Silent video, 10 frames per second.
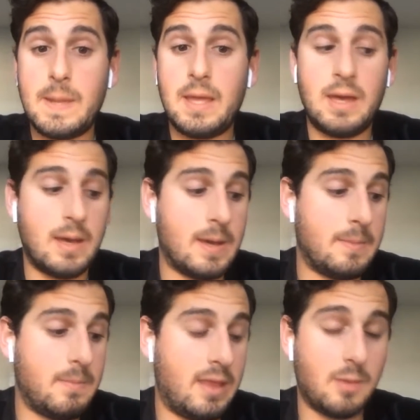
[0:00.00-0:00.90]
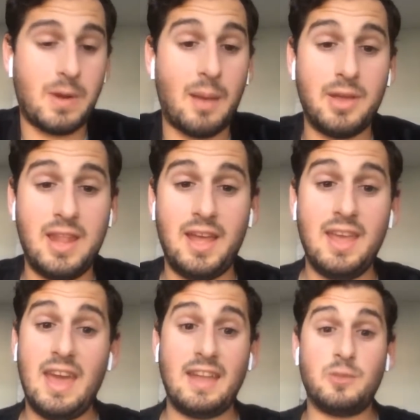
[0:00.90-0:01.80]
And they're probably not,
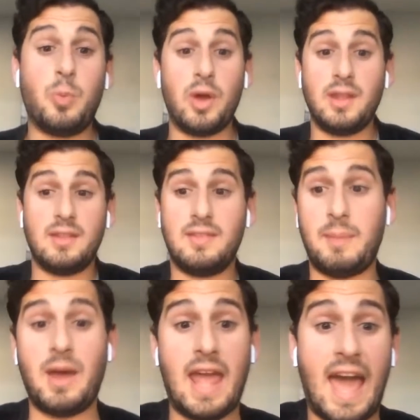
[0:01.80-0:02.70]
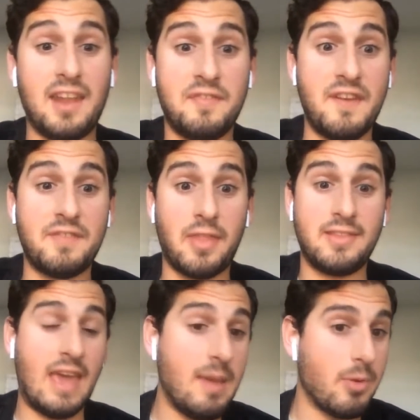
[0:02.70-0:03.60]
at this point, they might have had a fifth on the
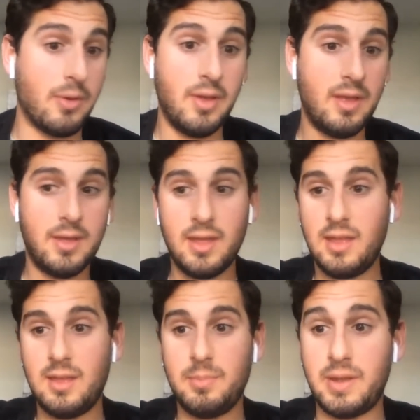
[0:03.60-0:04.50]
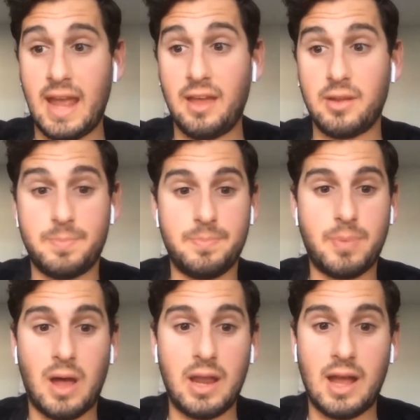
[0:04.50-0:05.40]
table, but now they're
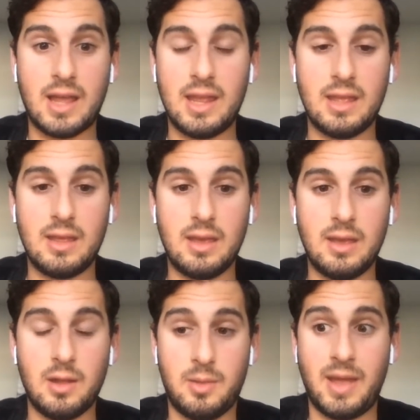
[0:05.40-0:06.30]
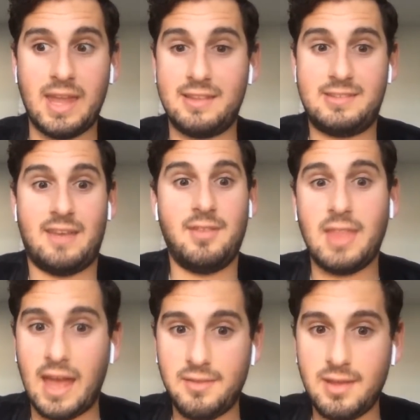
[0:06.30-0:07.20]
probably not going to, they might get a seventh
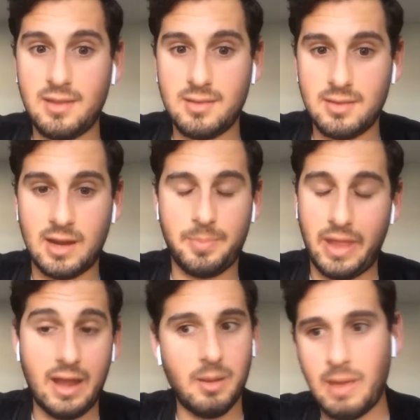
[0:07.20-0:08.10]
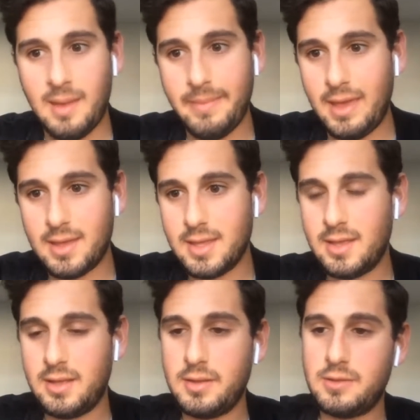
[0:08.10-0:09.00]
out of it and a player maybe.
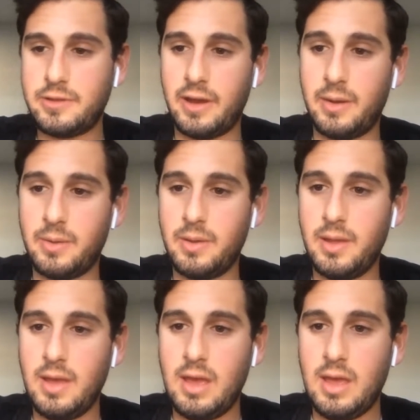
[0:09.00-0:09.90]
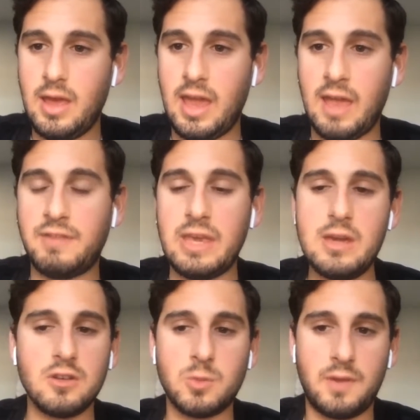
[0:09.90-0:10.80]
So if the
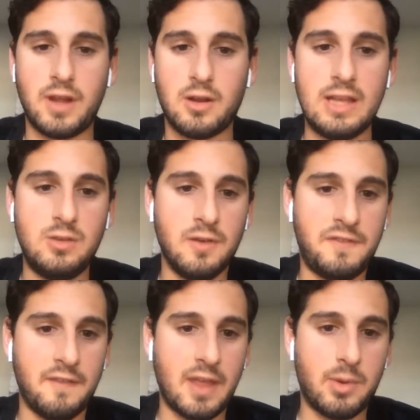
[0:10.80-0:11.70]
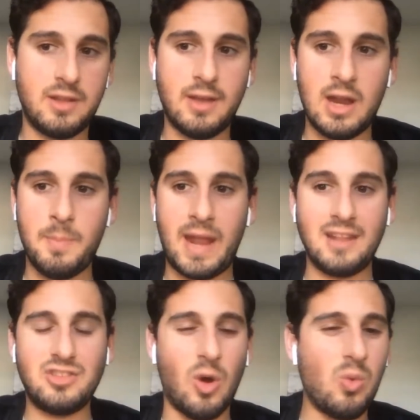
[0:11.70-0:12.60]
Eagles would have agreed to a fifth, I would have done it, but I
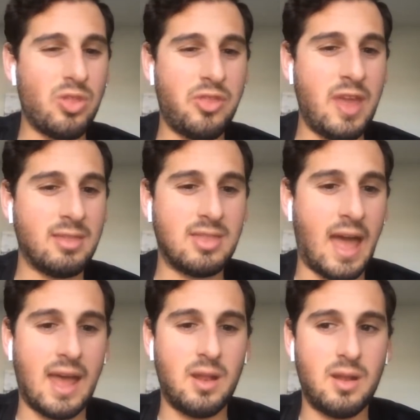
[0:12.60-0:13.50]
don't think that